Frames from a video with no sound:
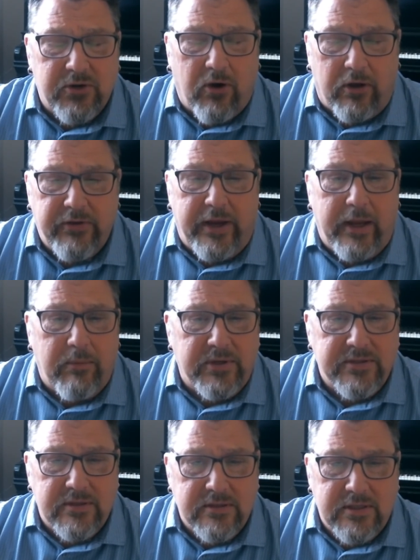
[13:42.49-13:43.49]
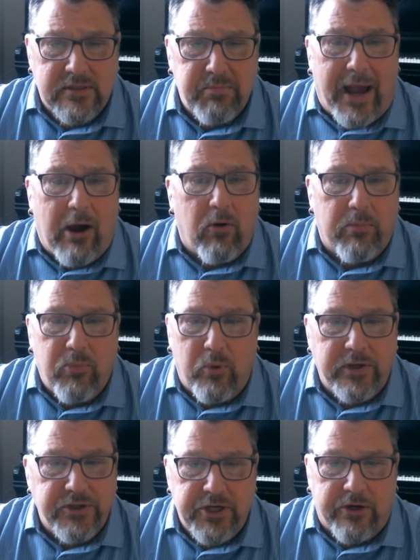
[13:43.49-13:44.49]
across campus is this
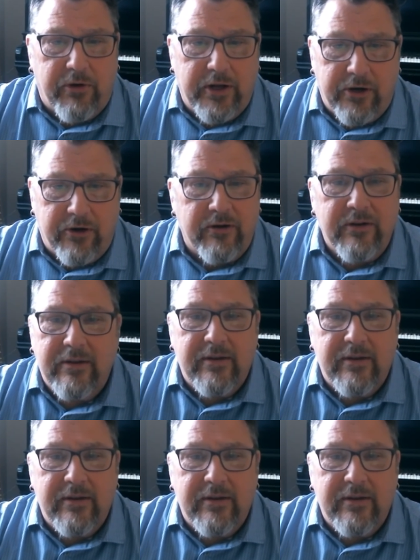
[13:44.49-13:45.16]
PowerPoint generator.